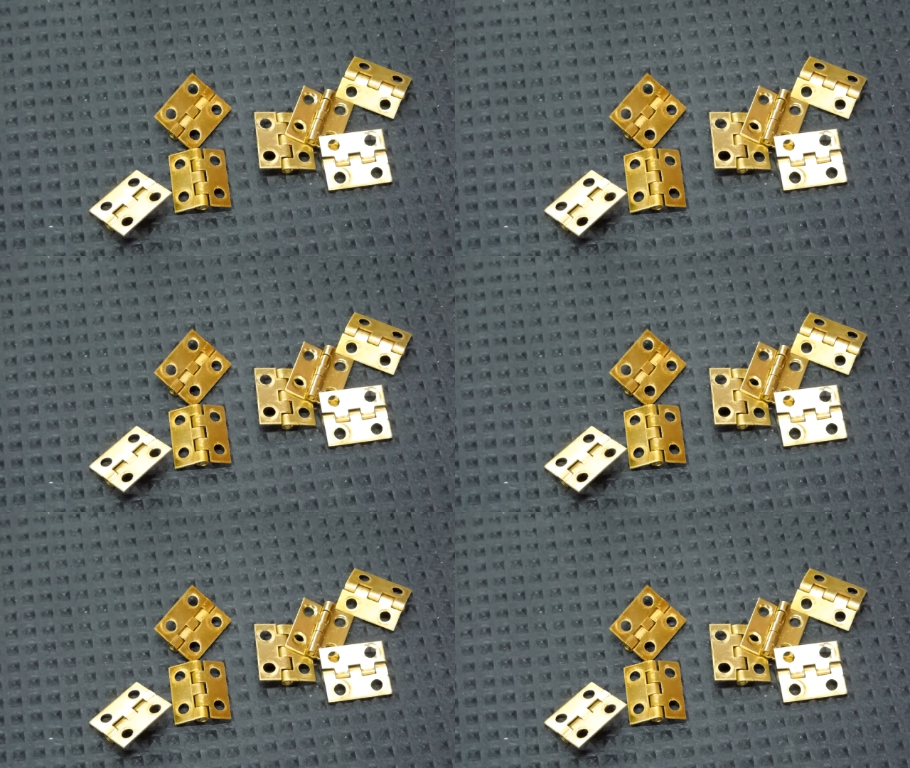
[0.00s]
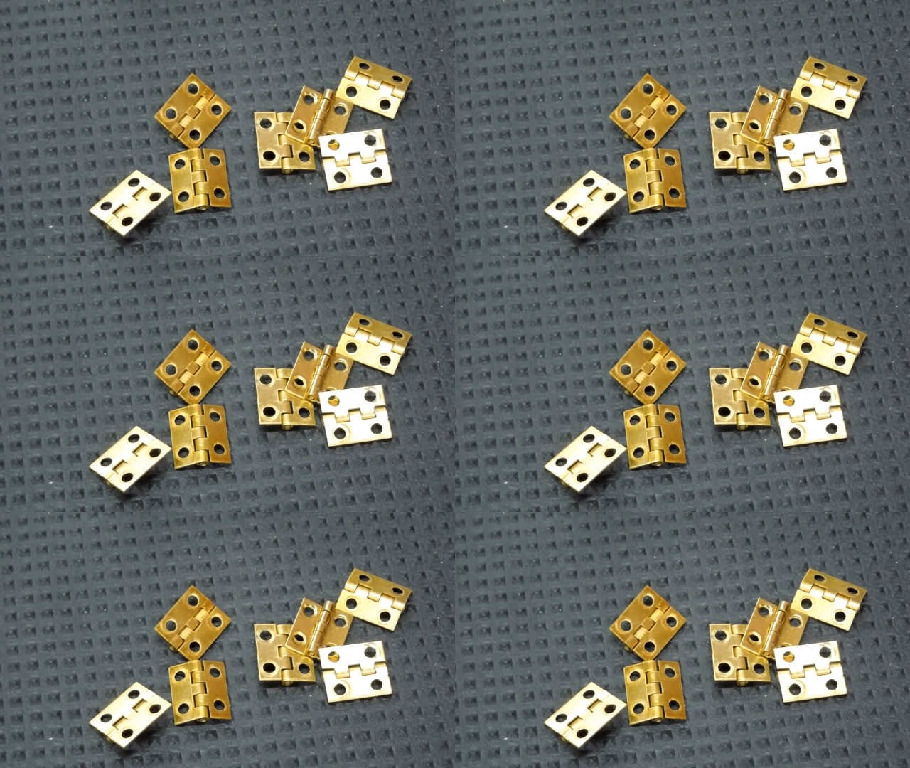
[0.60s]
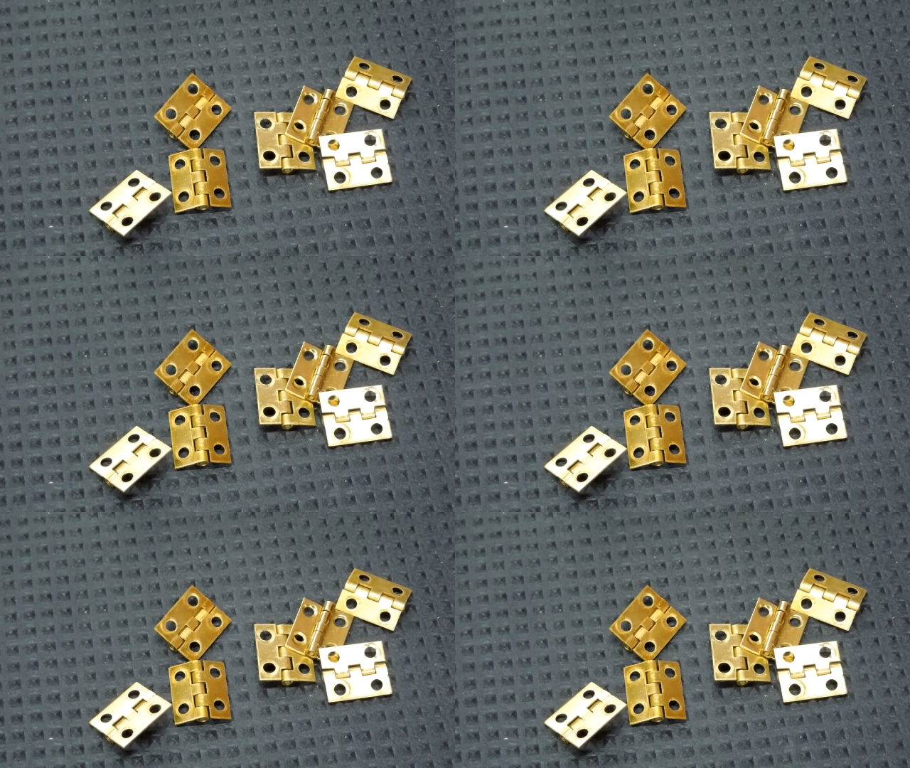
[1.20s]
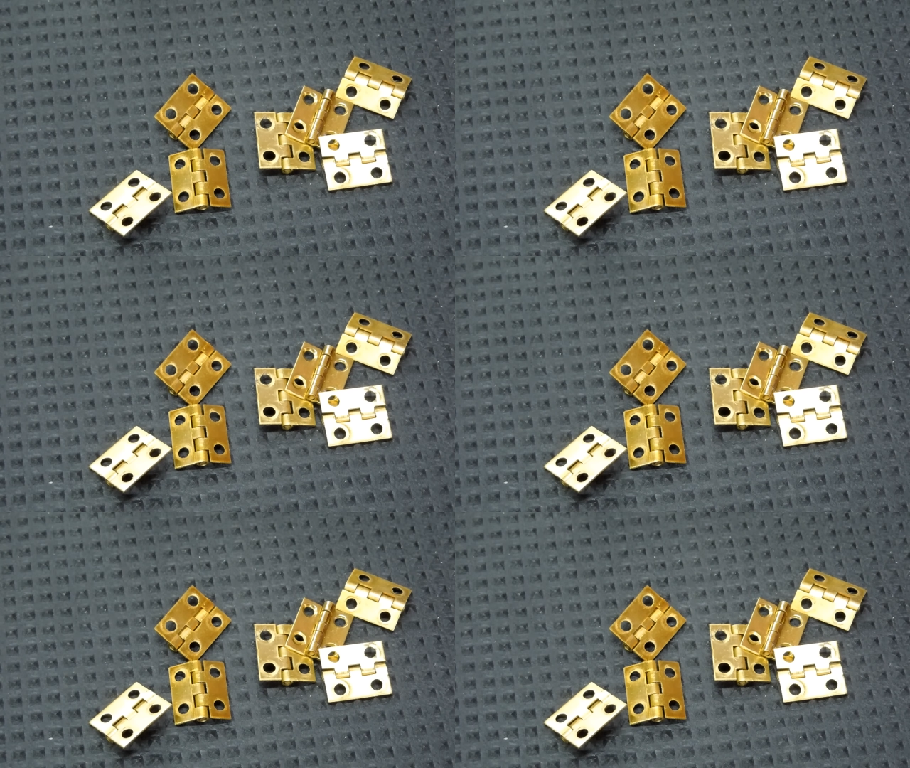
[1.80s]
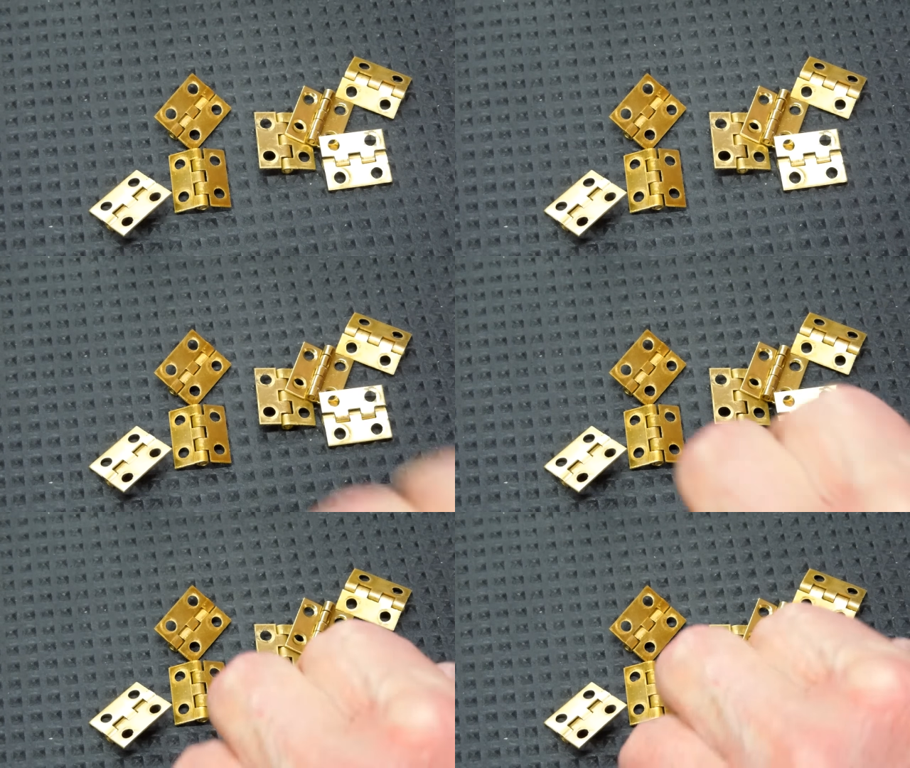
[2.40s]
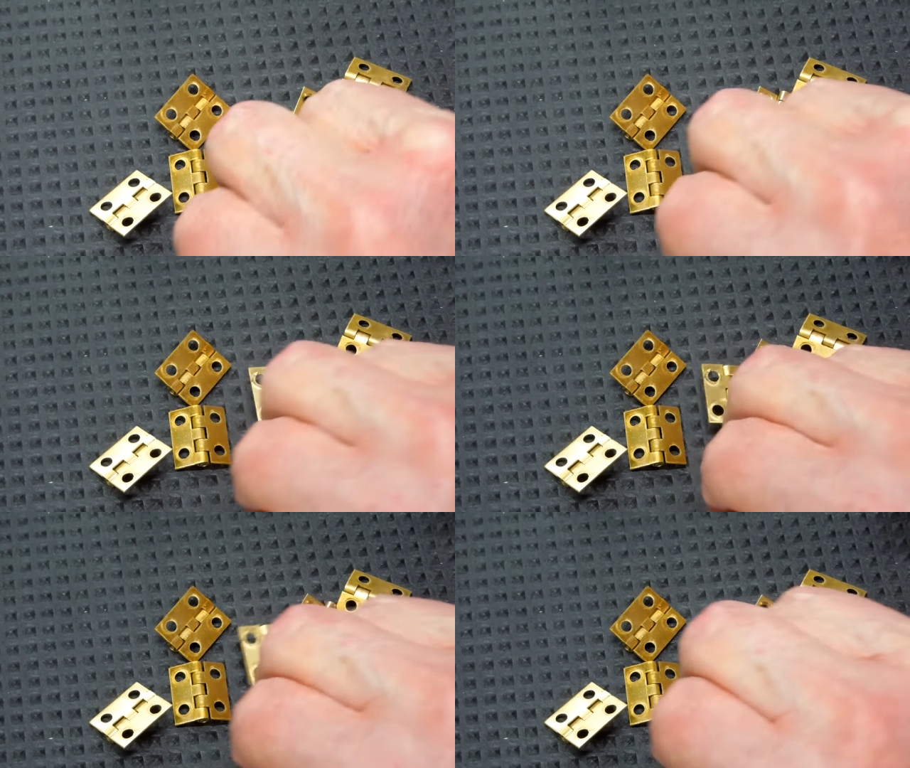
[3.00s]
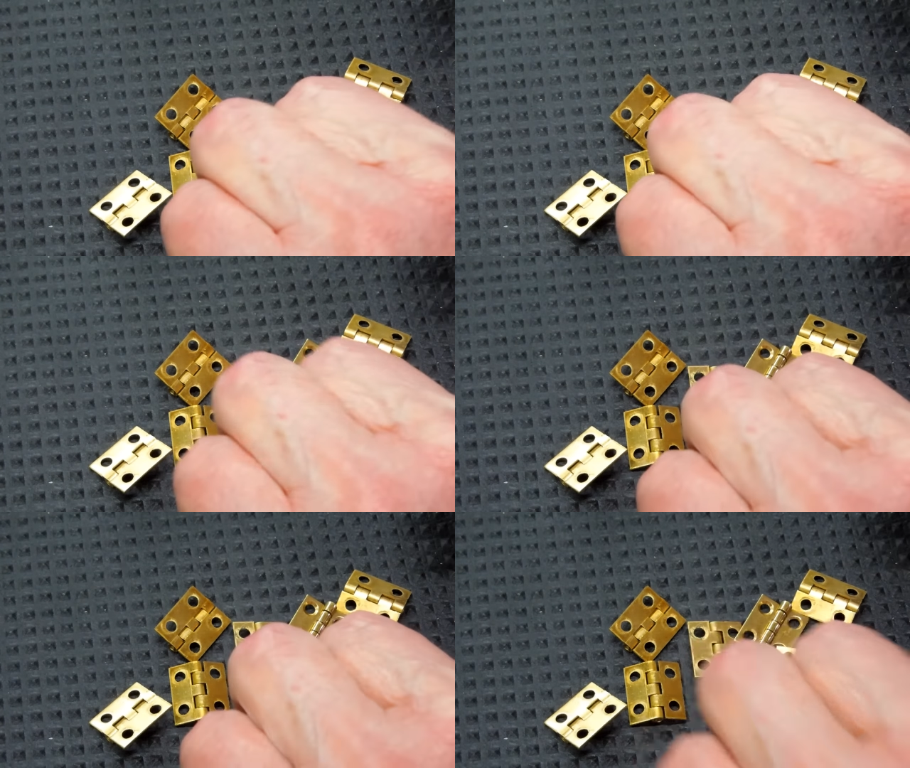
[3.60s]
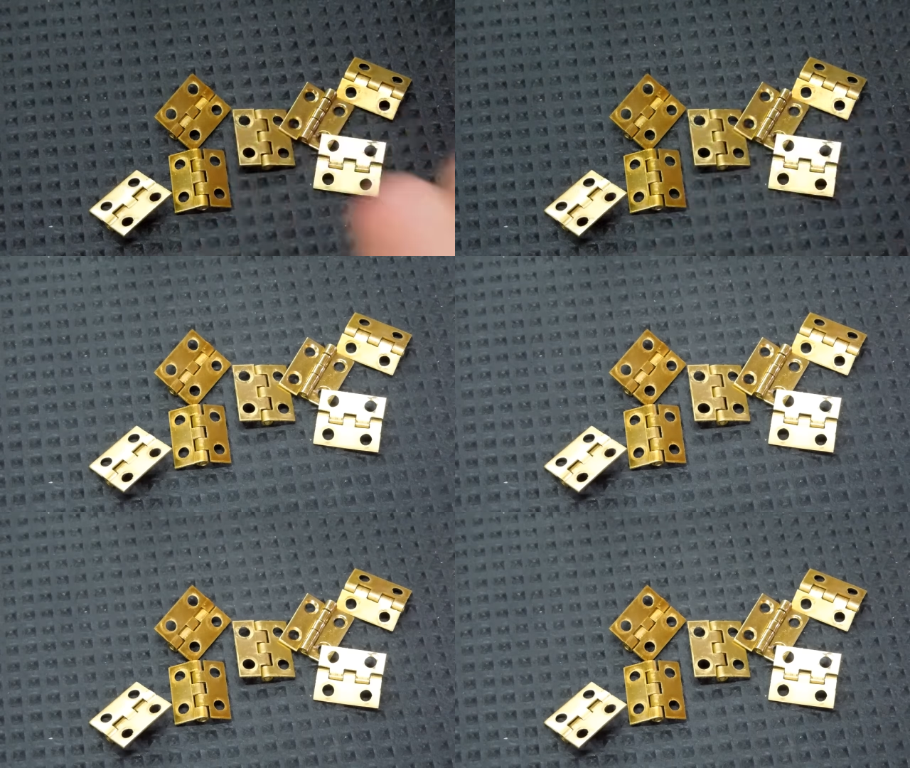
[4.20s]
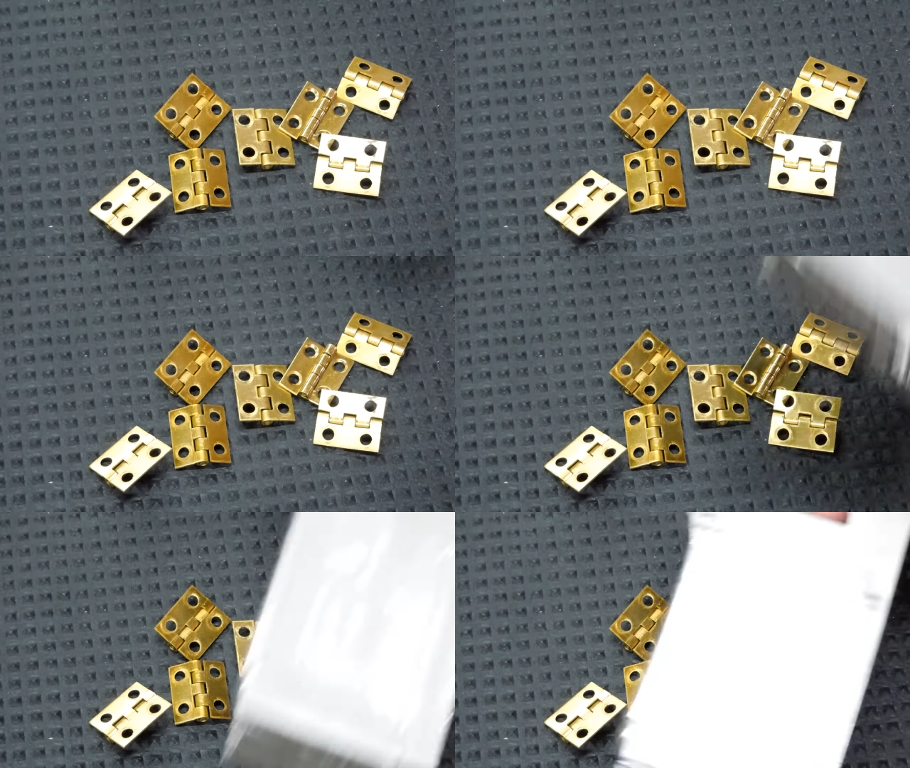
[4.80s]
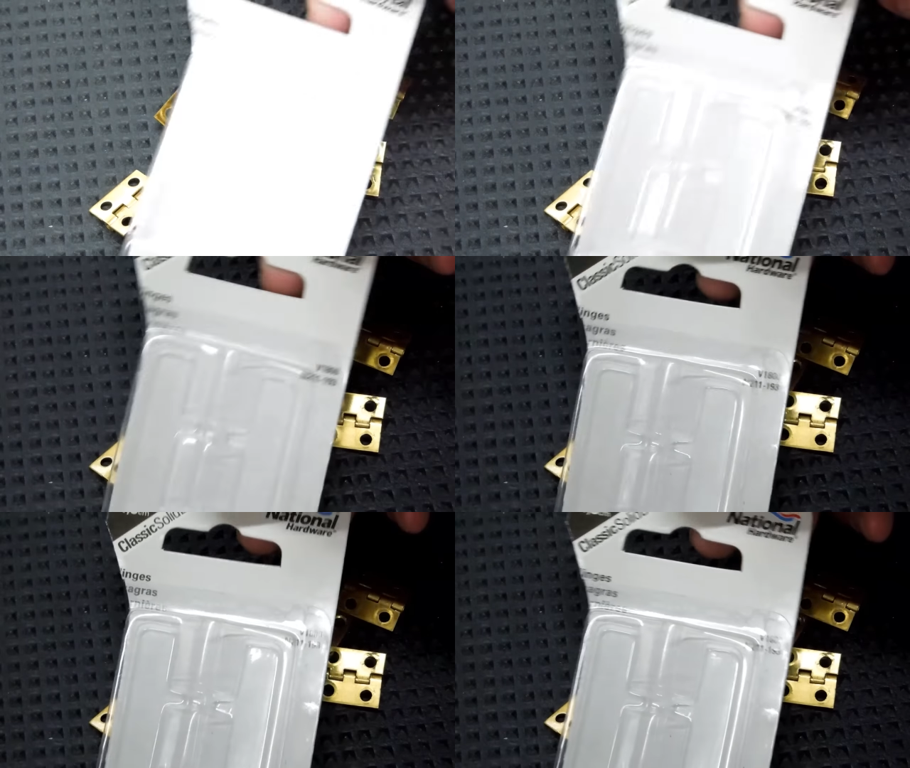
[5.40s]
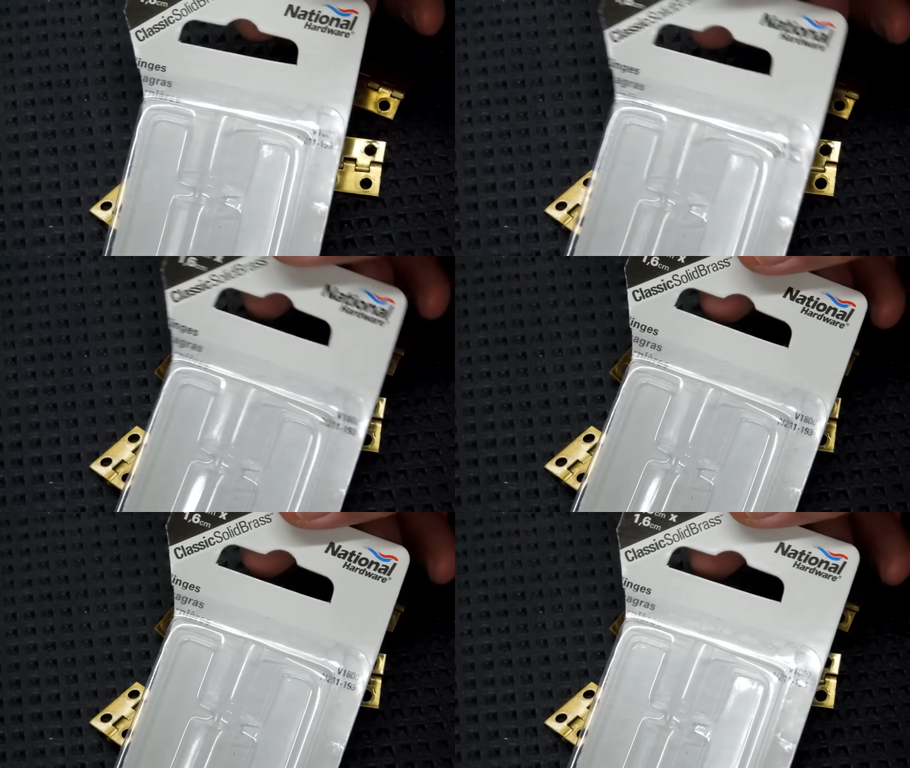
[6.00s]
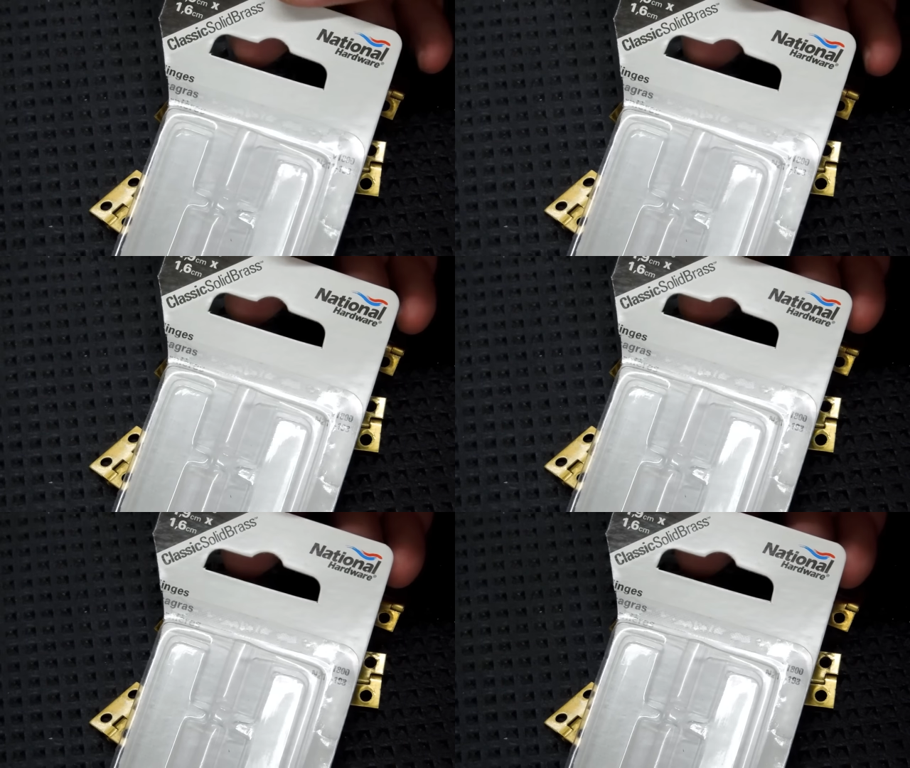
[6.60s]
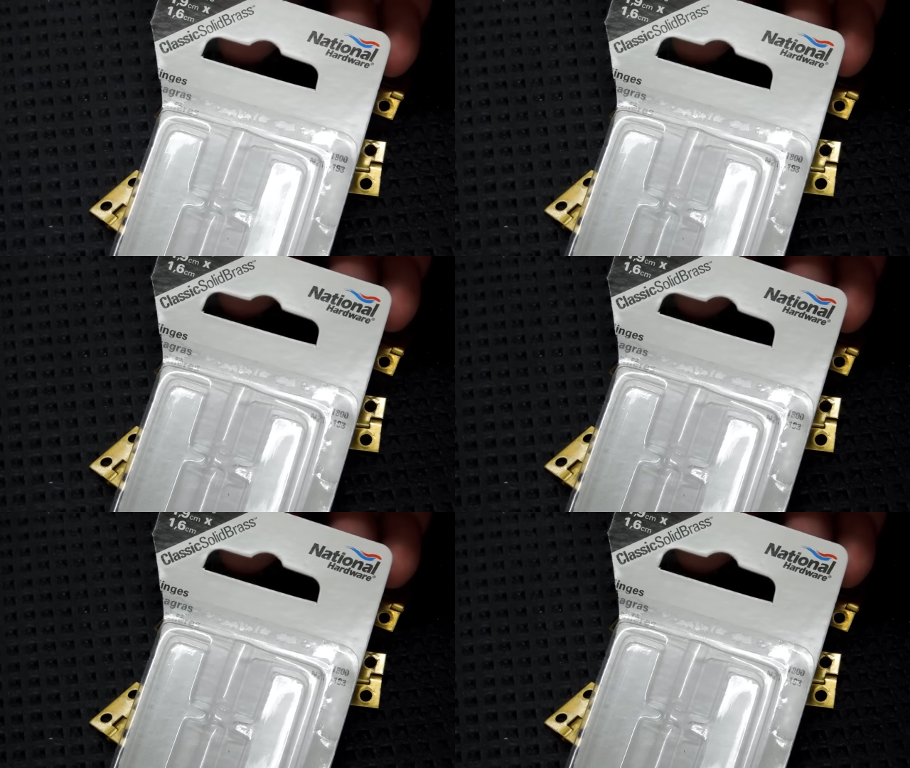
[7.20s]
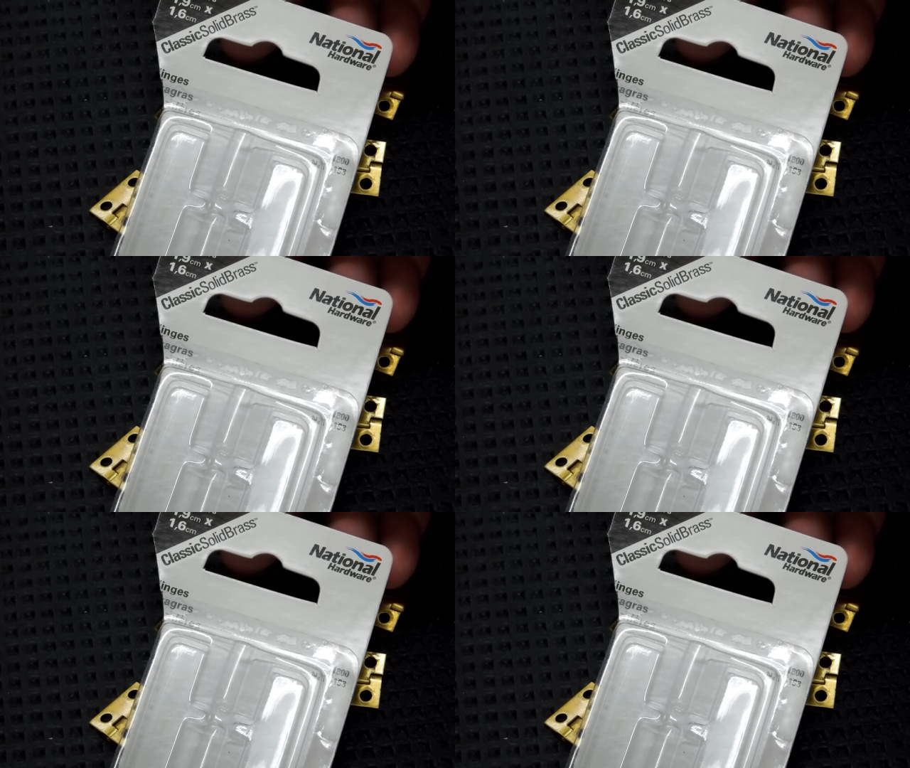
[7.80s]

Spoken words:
Nobody's mouth can be seen.